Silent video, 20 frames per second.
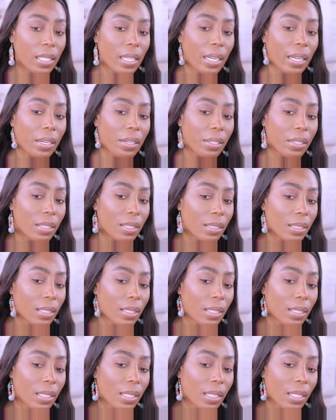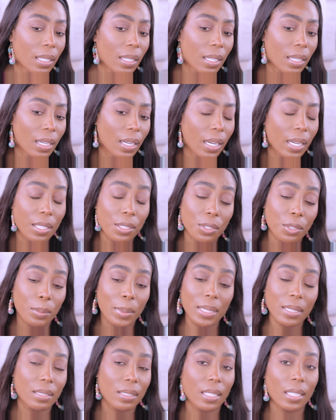here, I don't know,
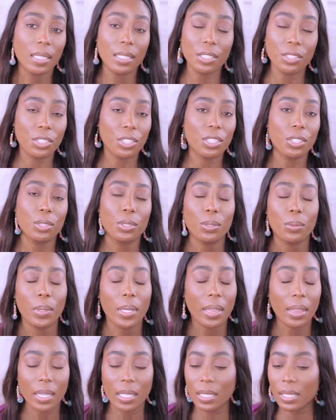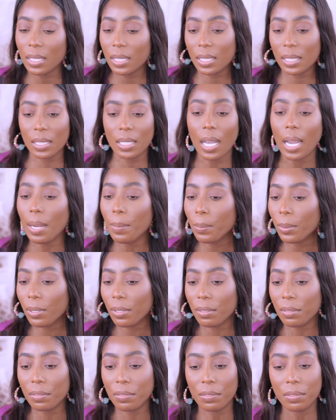my skin is just doing this type
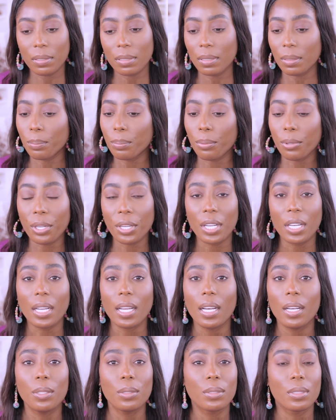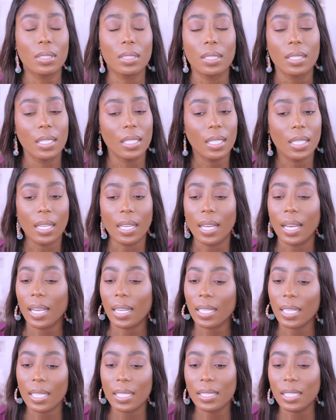of breaking out. I
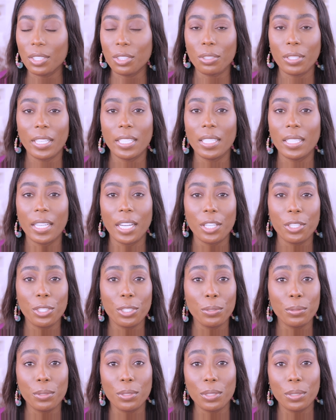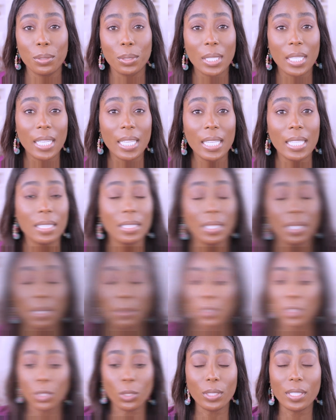guess it's trying to get used to the heat.
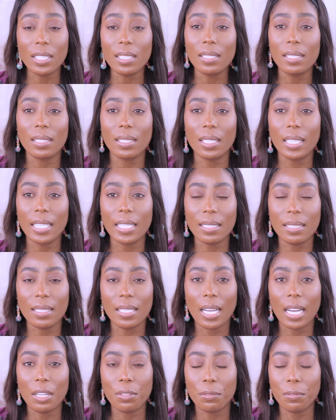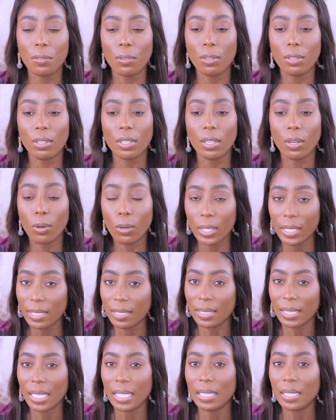So this is not for oily
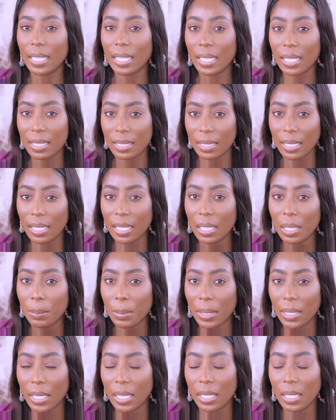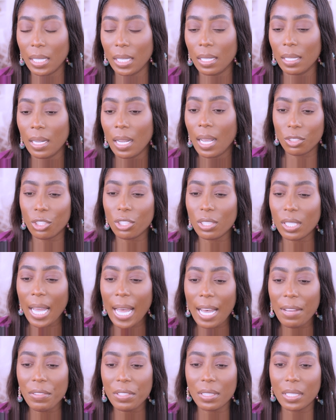skin, like I said in the beginning. Just
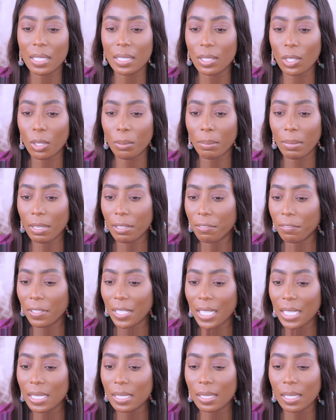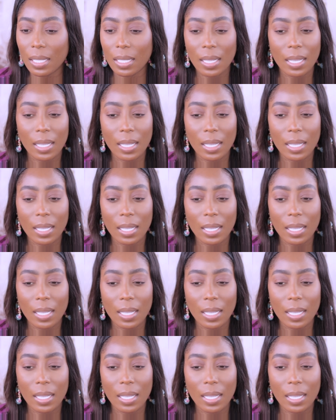having this on my face,